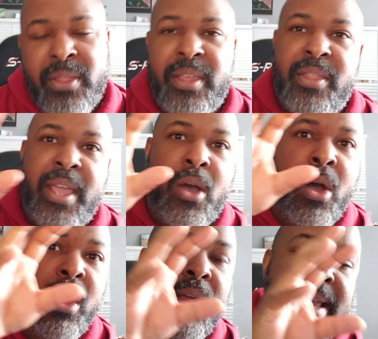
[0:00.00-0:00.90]
than they
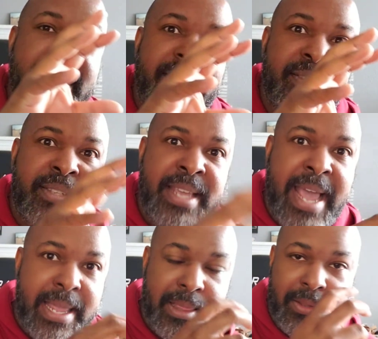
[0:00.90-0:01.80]
are in
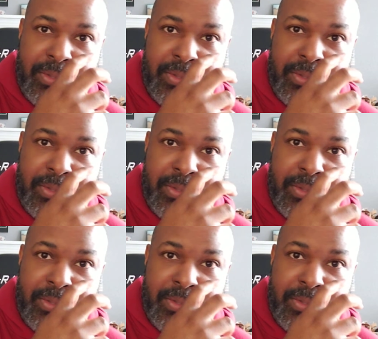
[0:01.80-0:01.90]
Seattle.